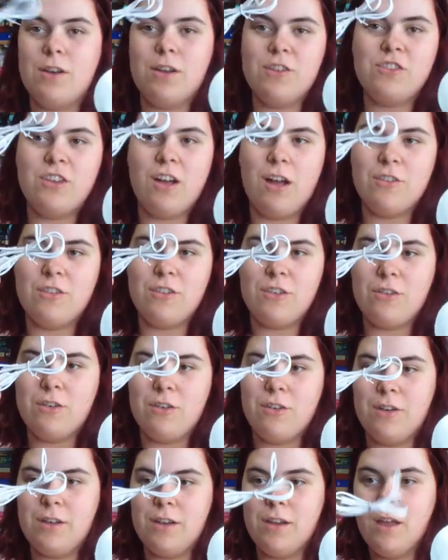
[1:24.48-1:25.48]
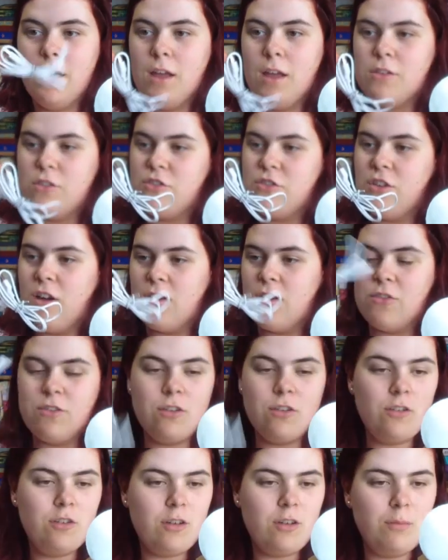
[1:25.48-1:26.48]
got a charging cord to charge it
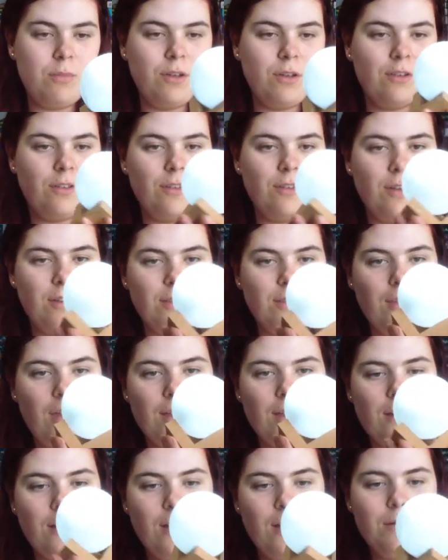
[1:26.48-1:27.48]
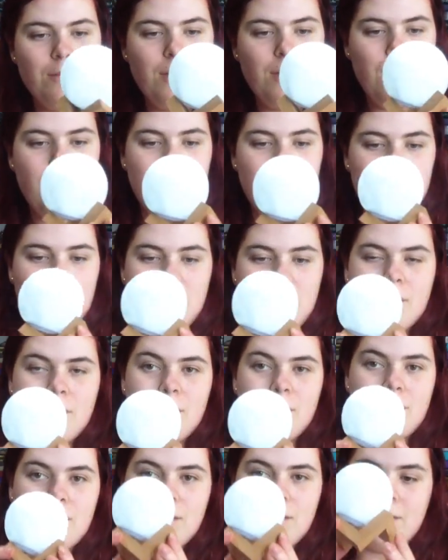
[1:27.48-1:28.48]
on your computer so you can light it up. But it's
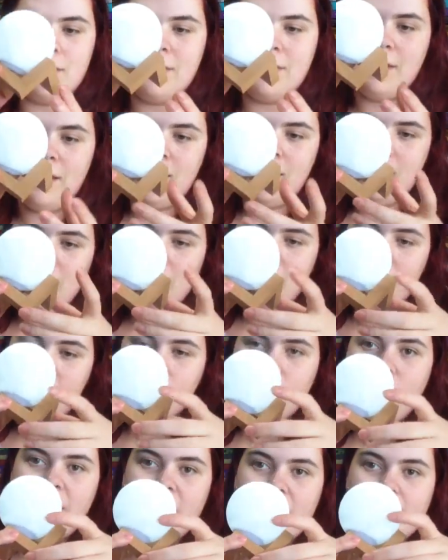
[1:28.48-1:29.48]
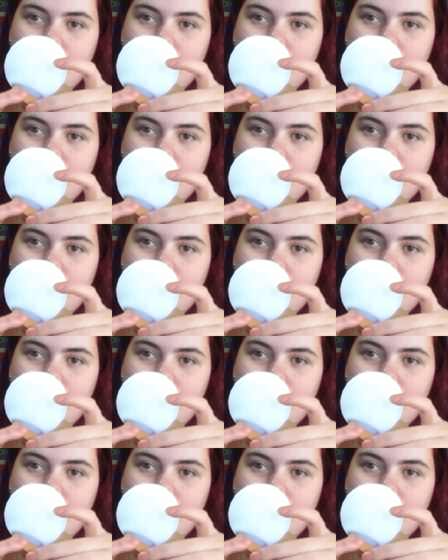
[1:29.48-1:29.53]
got its little stand and it's quite